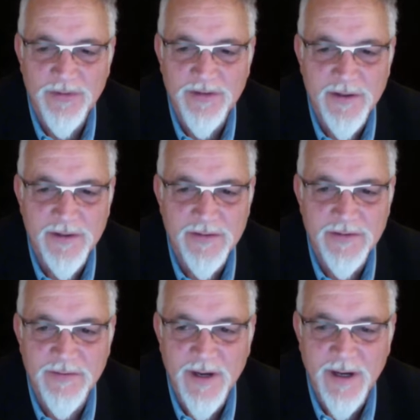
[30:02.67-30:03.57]
areas of
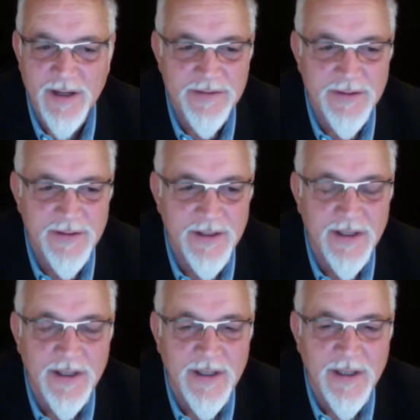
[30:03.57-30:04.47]
France, and
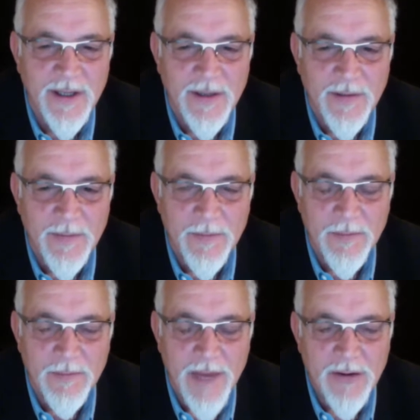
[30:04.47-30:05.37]

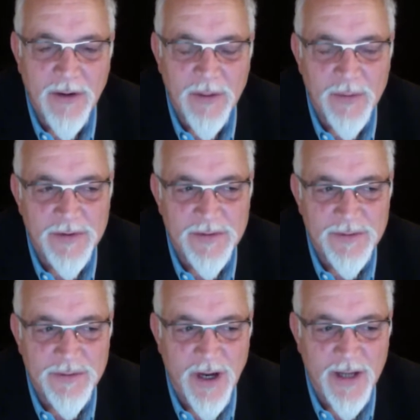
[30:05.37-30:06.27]
Macron was
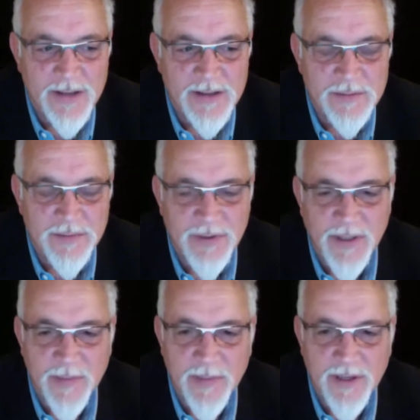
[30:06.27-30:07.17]
trying to put up
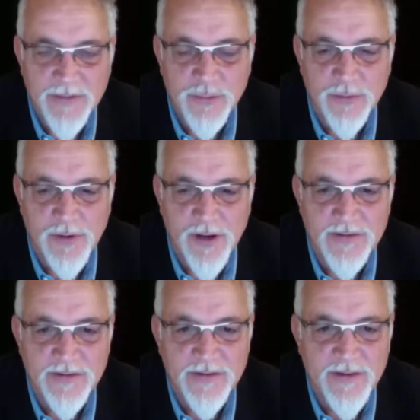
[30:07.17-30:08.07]
the petrol
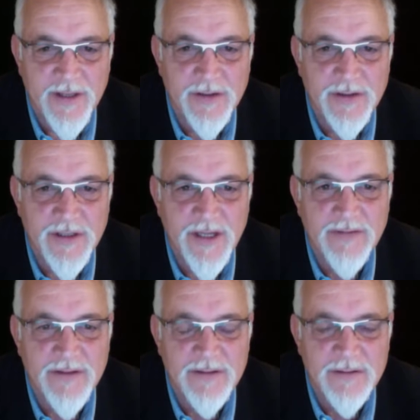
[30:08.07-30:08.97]
prices so they couldn't
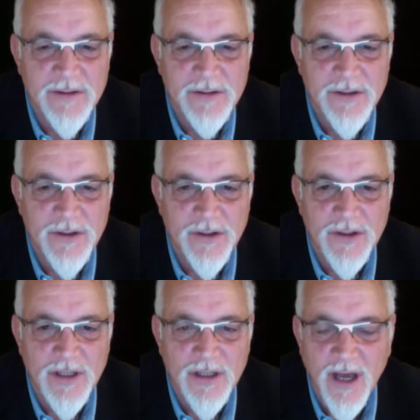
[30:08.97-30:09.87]
even earn
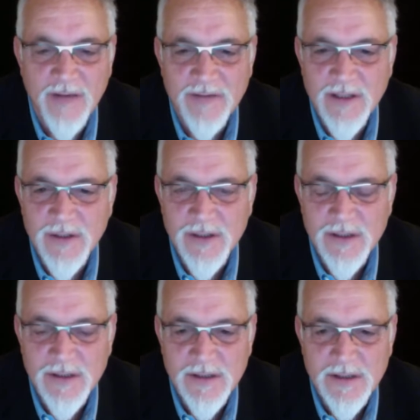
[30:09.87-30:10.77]
a livelihood.
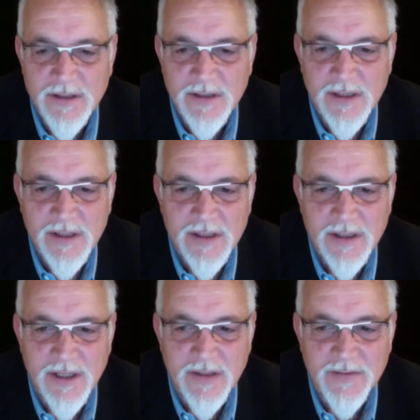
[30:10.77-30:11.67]

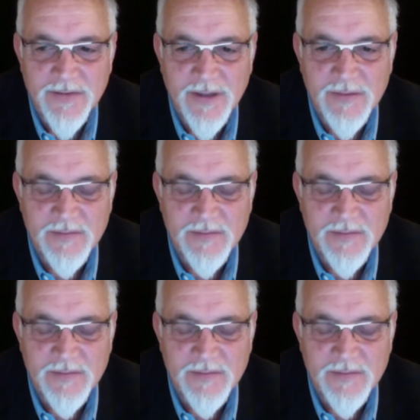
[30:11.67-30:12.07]
So